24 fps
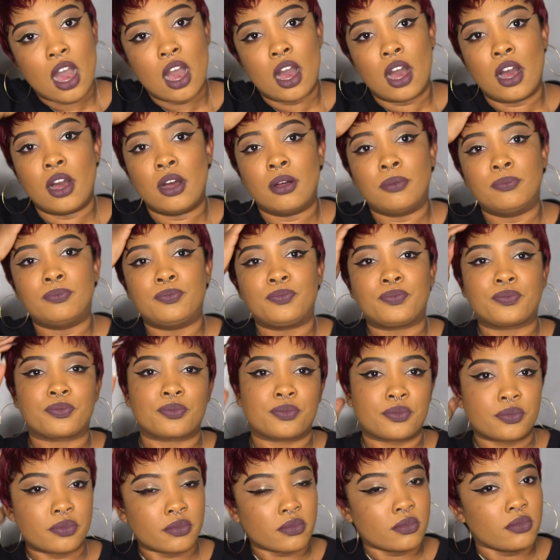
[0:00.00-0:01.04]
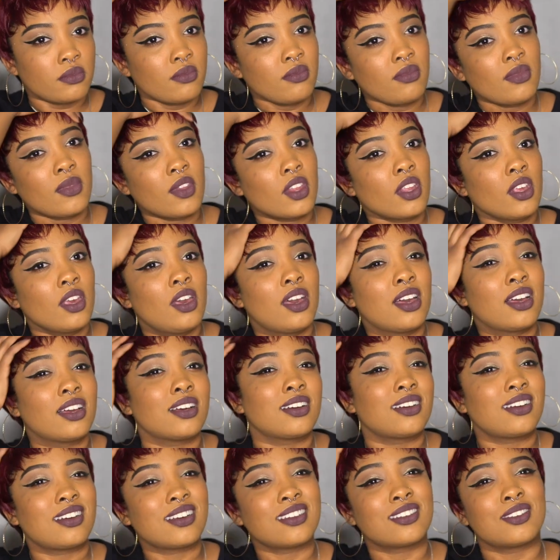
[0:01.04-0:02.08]
Um,
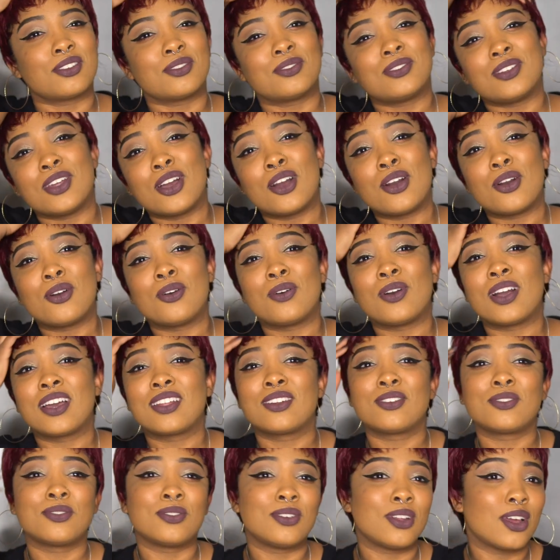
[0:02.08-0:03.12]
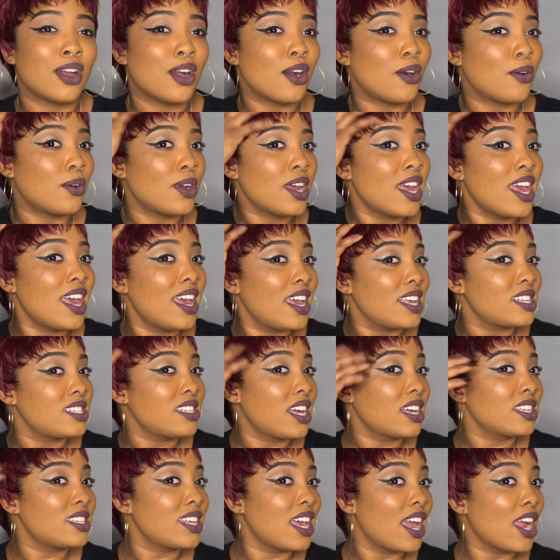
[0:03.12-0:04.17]
I don't know, I don't know. It's
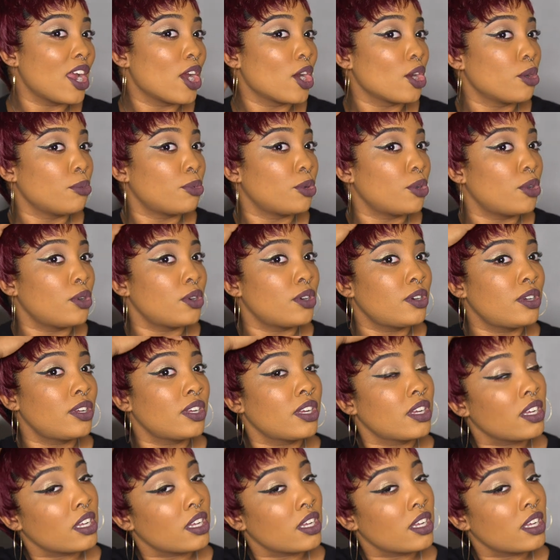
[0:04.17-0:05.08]
not terrible.